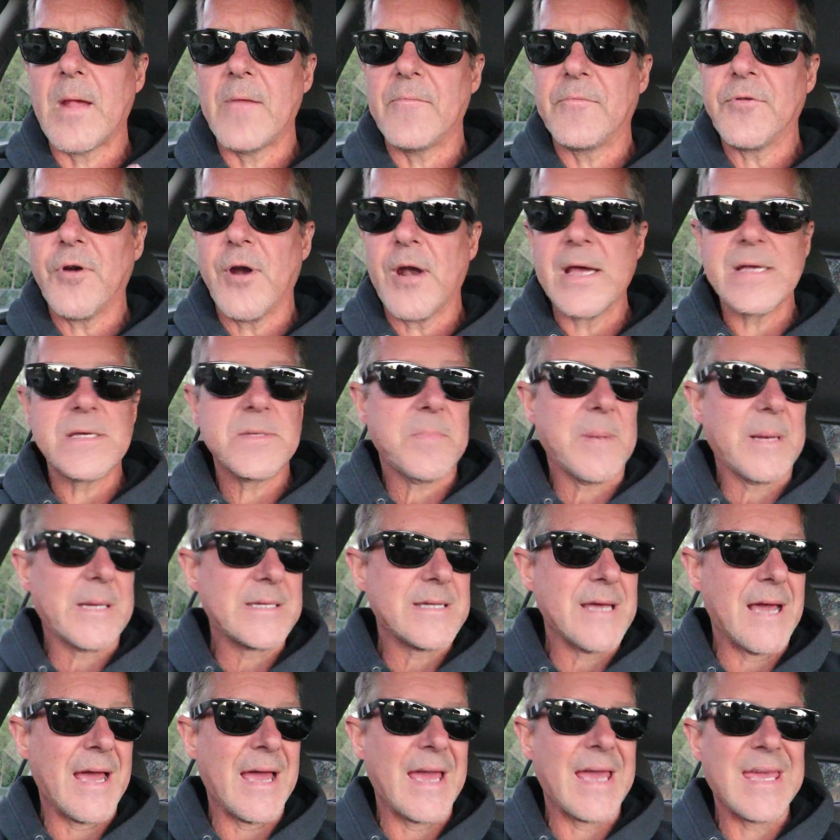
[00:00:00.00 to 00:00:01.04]
Friday's a big
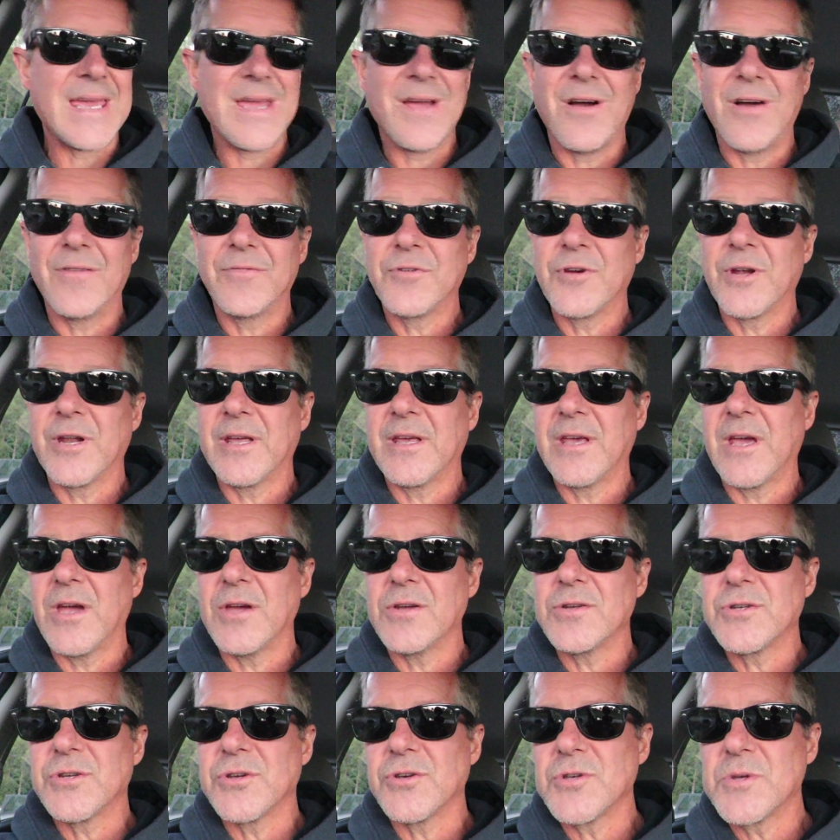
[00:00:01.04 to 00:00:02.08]
day. I've got to
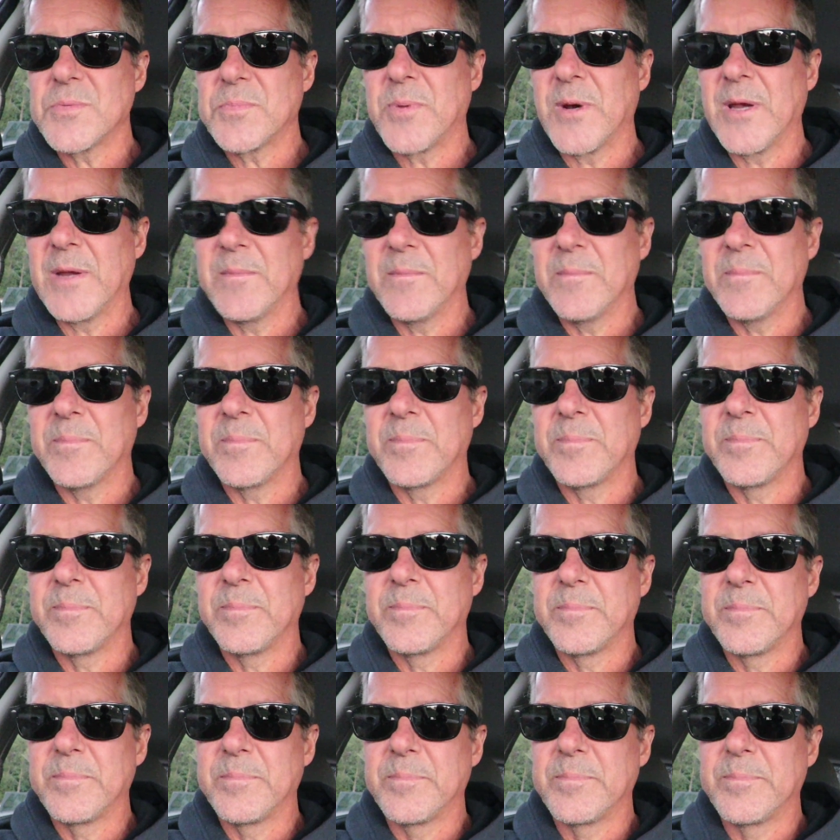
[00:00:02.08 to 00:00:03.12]
go to
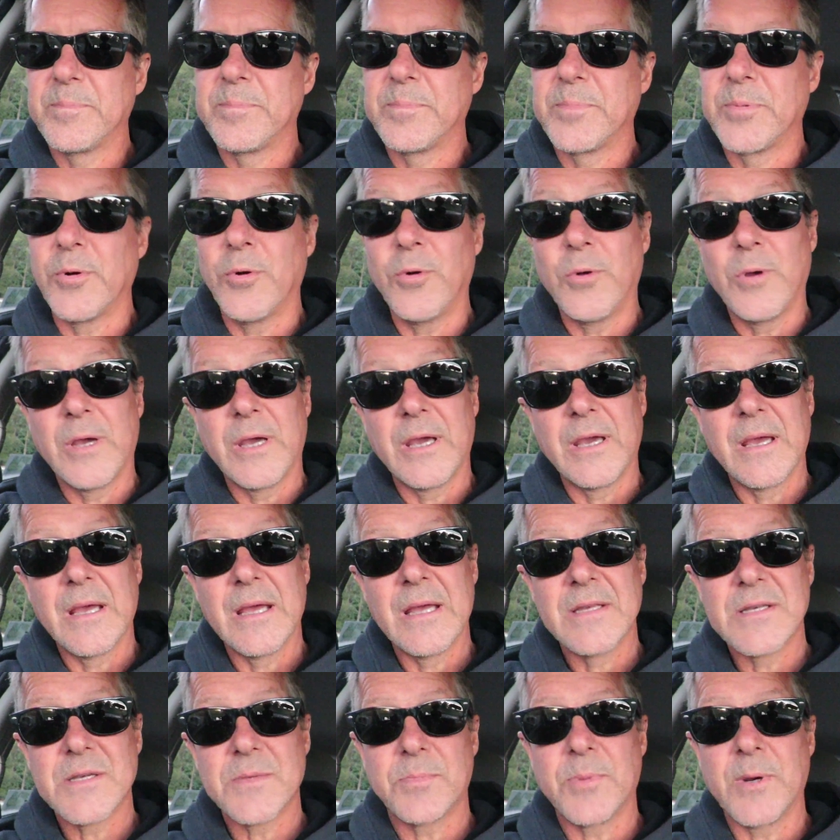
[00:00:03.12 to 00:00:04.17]
Springbrook
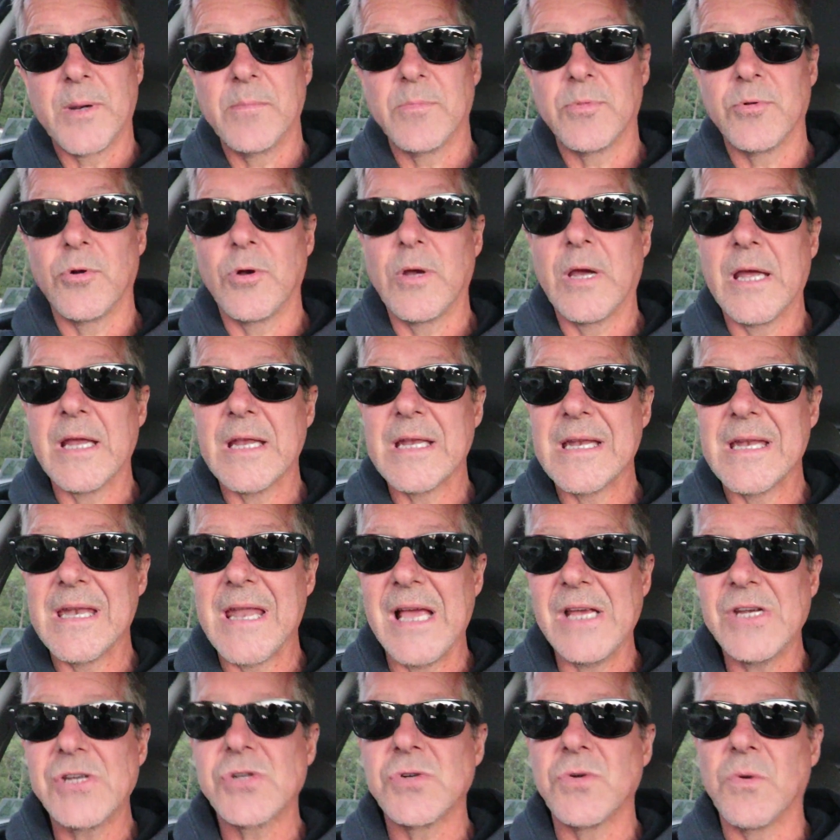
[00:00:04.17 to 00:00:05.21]

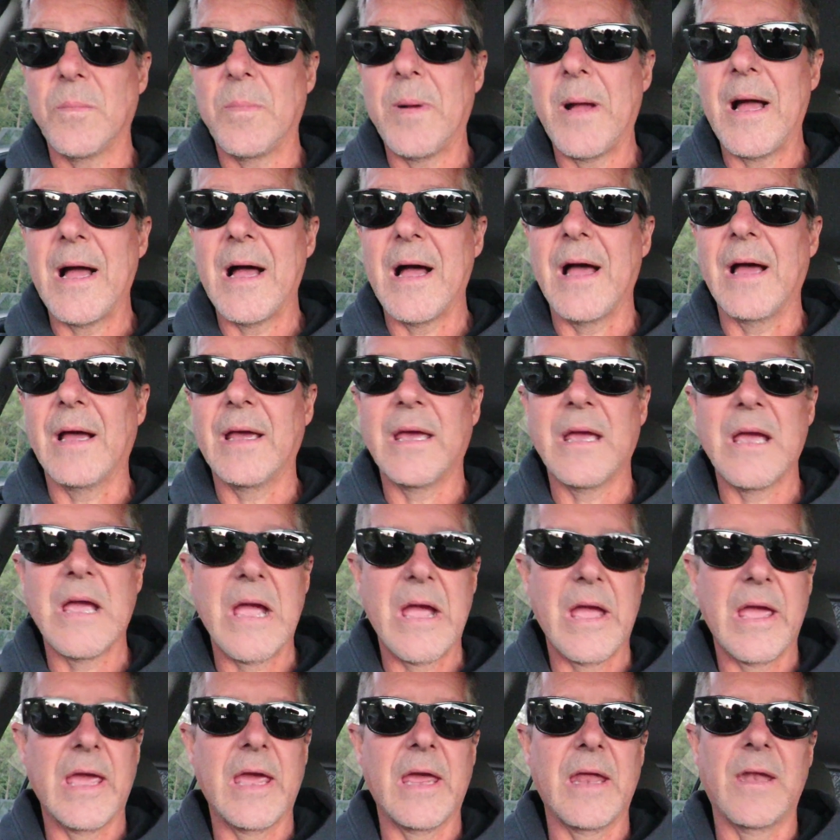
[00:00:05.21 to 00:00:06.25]
National Park
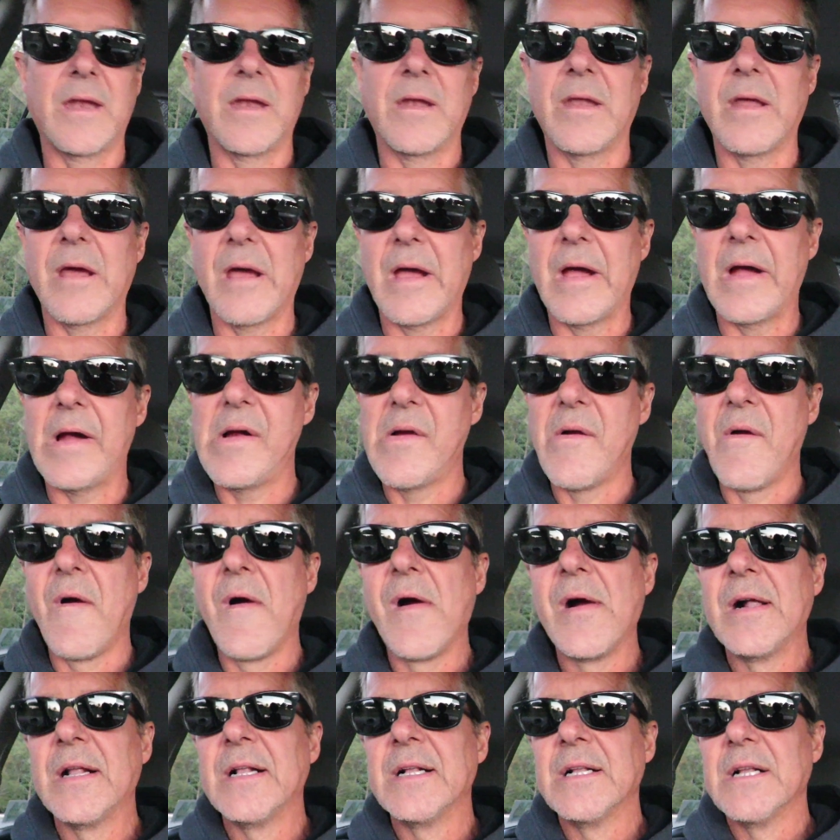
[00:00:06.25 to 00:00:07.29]
and
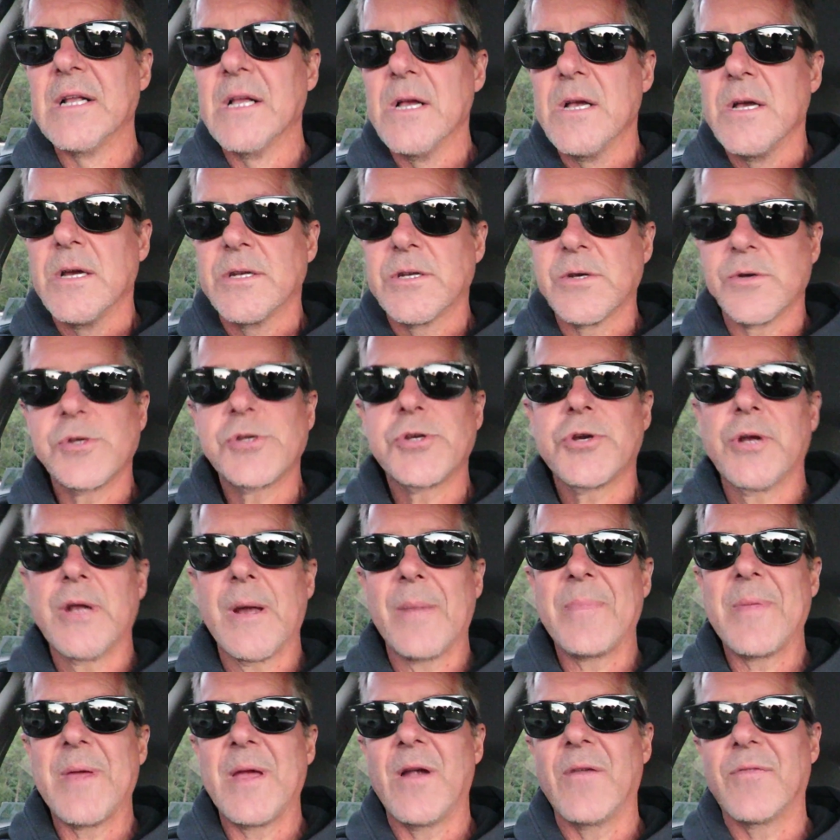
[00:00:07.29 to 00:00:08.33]
do a shoot
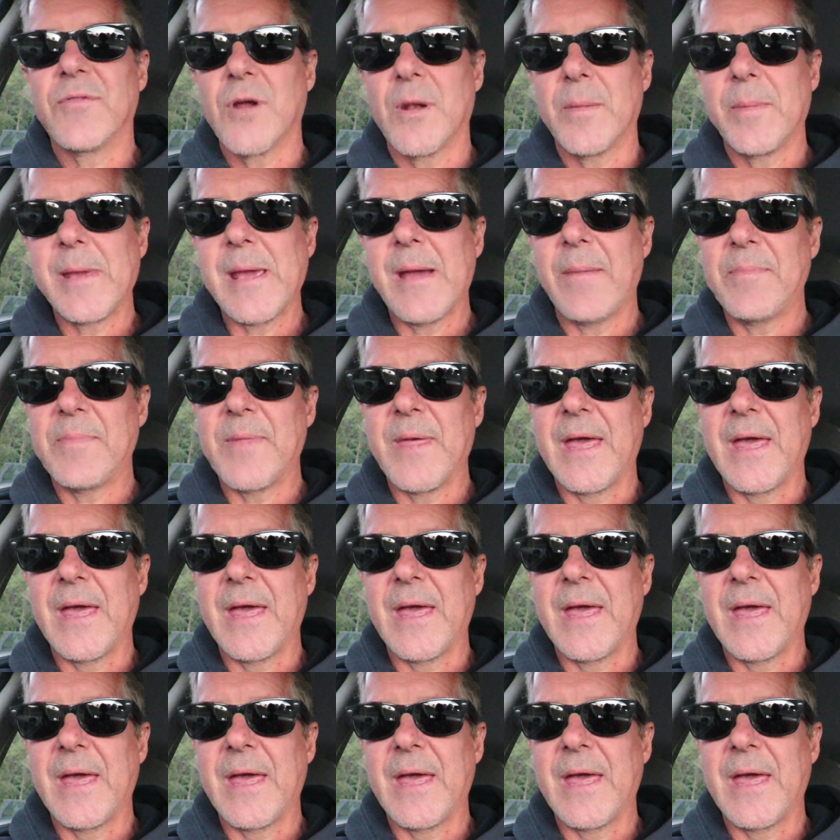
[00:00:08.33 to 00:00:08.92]
up there. I've got to be up